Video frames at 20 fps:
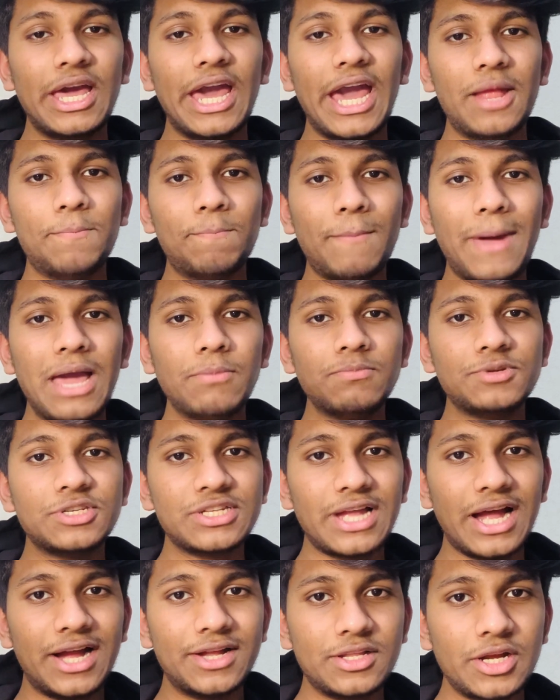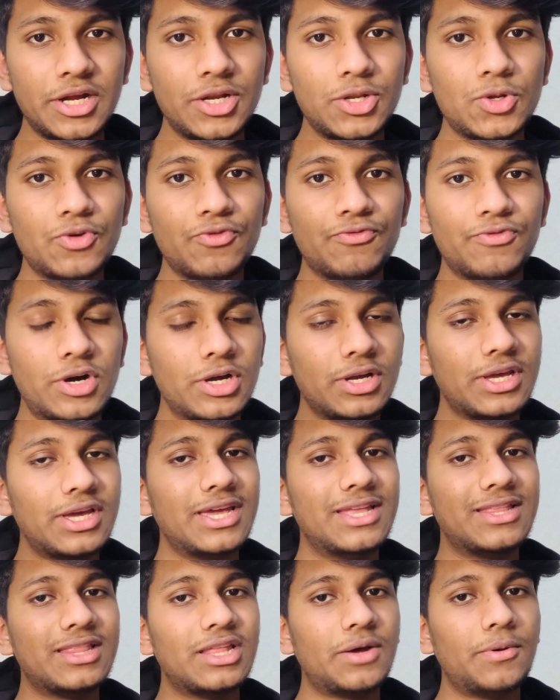And ma'am started to work
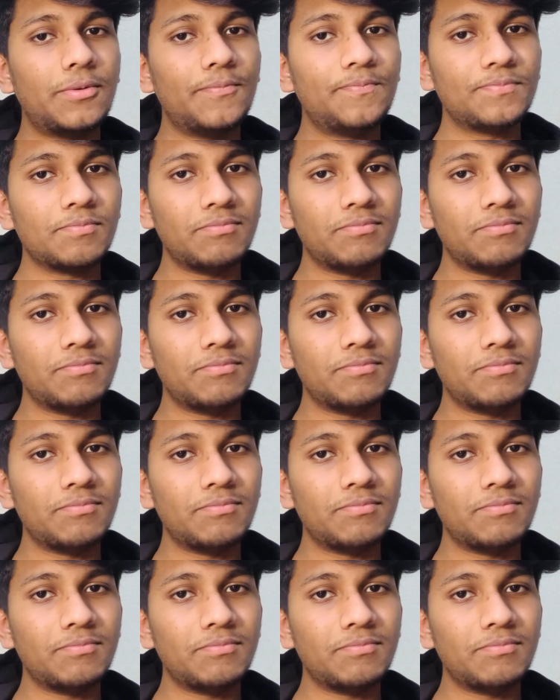in the